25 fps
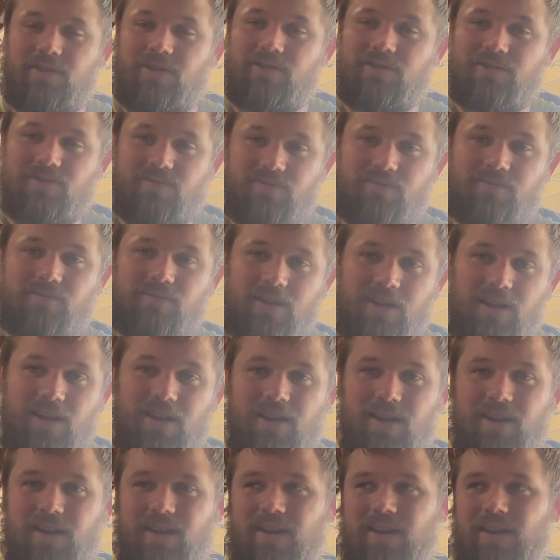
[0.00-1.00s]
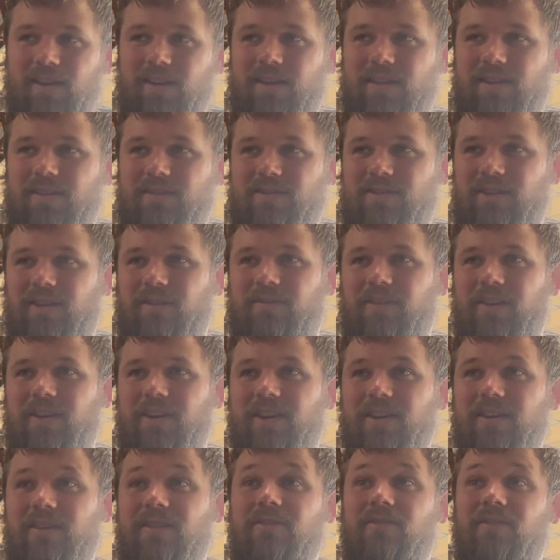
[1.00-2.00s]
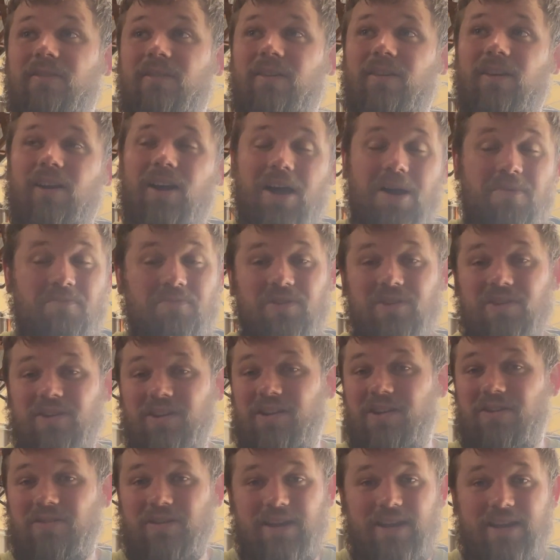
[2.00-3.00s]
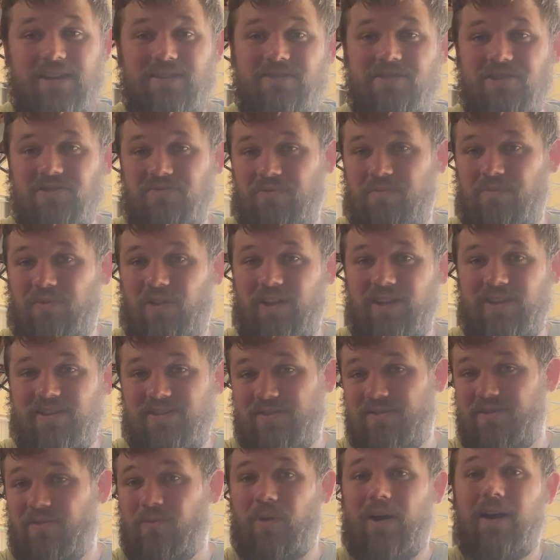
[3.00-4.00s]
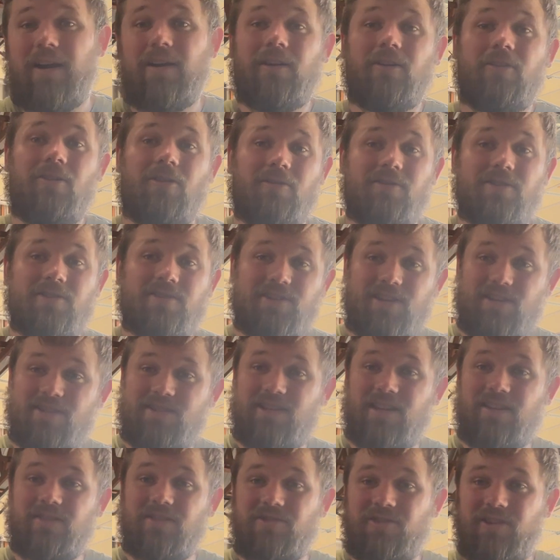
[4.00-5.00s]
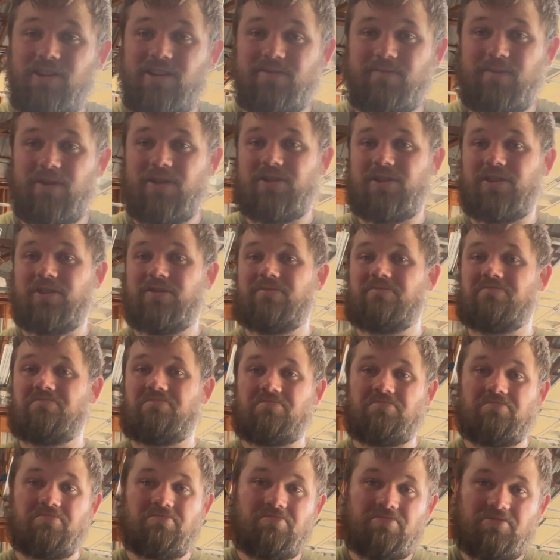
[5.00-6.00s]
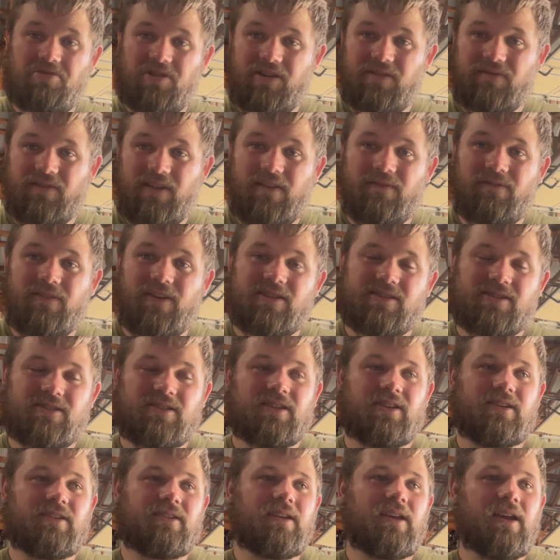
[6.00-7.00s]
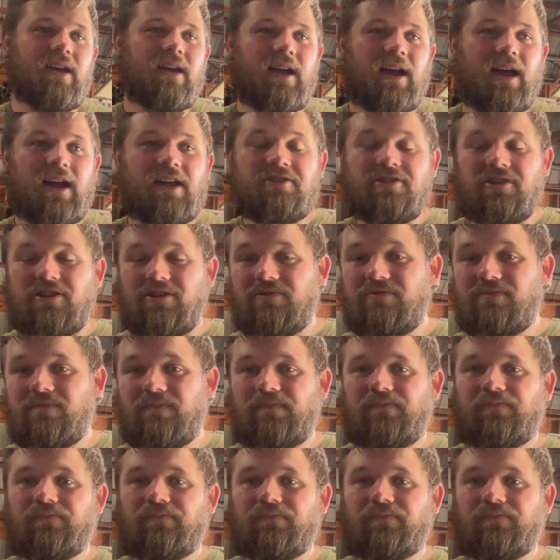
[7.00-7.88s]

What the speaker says: There's stuff in it. I'm gonna go ahead and just replace the wiring harness inside the transmission. See if that fixes it. I do.